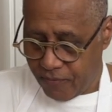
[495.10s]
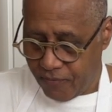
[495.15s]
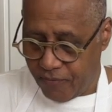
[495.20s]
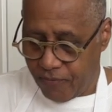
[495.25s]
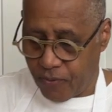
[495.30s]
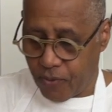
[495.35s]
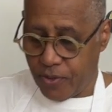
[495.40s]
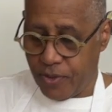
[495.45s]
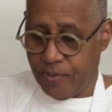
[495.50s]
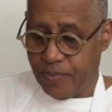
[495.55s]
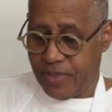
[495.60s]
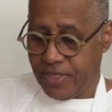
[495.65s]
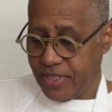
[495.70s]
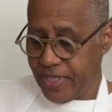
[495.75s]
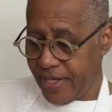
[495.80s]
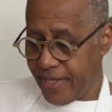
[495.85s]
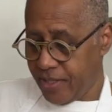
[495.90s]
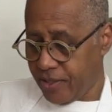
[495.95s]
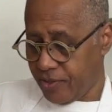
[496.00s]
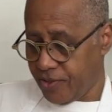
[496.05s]
for the
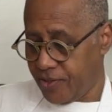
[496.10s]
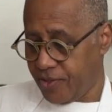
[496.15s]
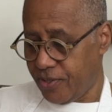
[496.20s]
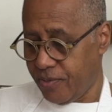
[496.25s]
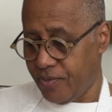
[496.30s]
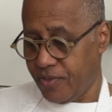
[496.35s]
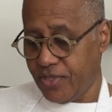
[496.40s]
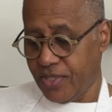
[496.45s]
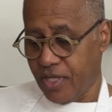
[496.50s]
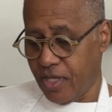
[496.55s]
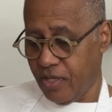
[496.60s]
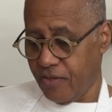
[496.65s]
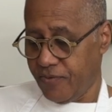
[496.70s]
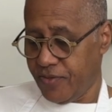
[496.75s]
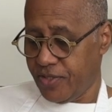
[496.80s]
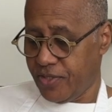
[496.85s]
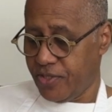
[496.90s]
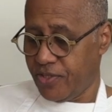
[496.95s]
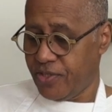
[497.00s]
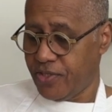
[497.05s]
potatoes themselves
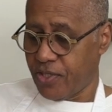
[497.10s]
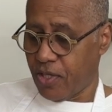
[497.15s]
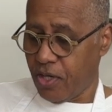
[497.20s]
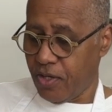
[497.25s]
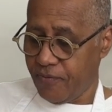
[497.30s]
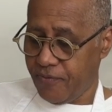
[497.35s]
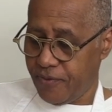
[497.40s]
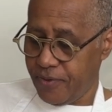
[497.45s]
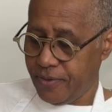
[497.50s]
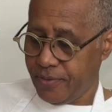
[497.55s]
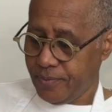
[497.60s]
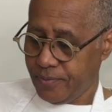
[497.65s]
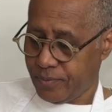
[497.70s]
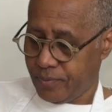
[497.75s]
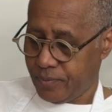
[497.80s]
to soften.